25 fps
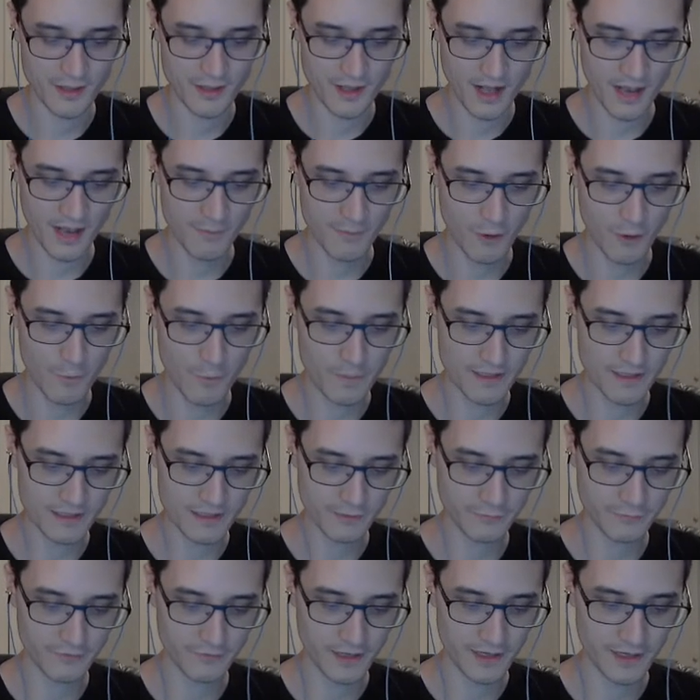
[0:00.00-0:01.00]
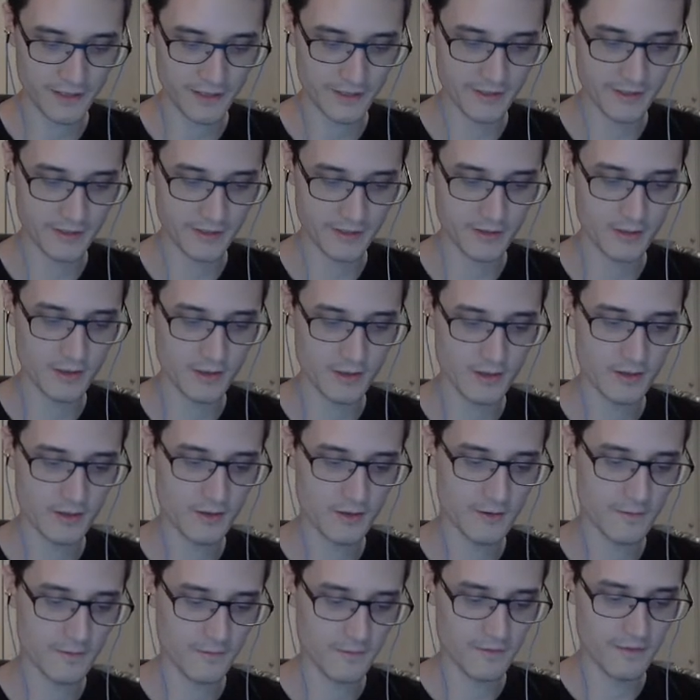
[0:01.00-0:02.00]
I'm hoping to fire
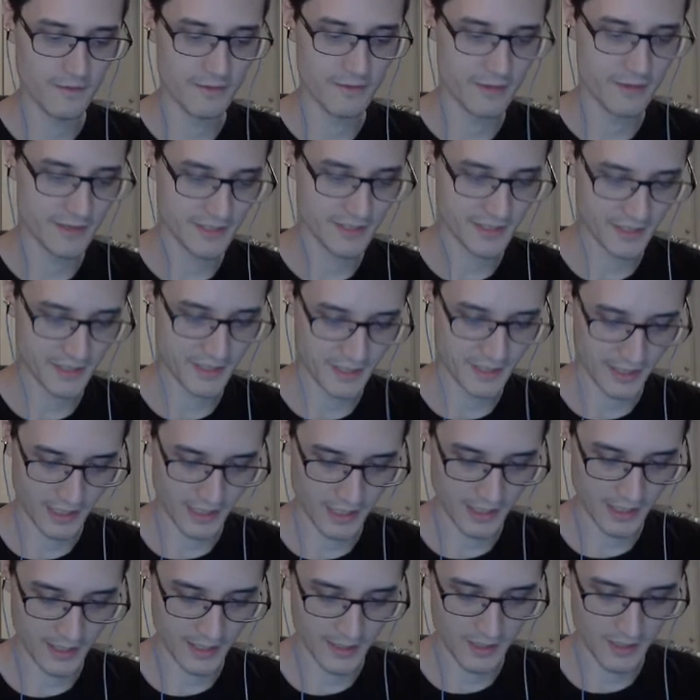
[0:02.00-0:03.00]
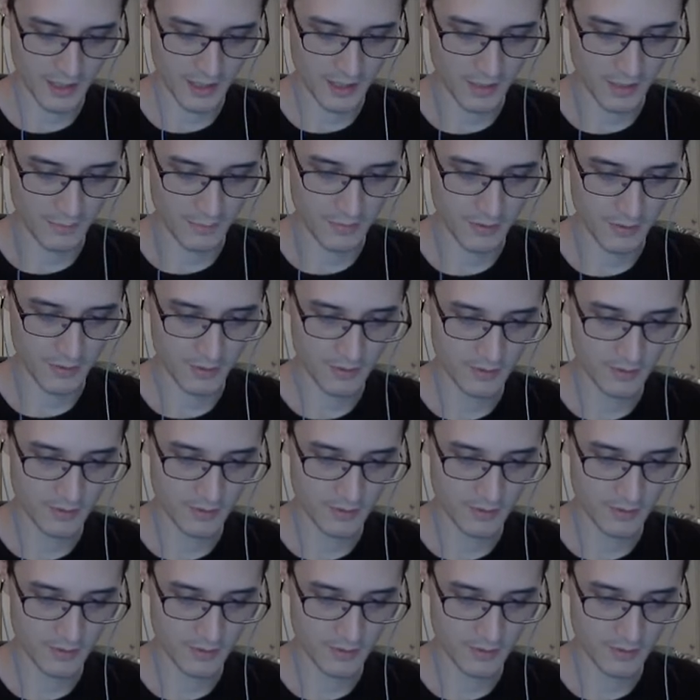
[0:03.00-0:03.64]
this guy up,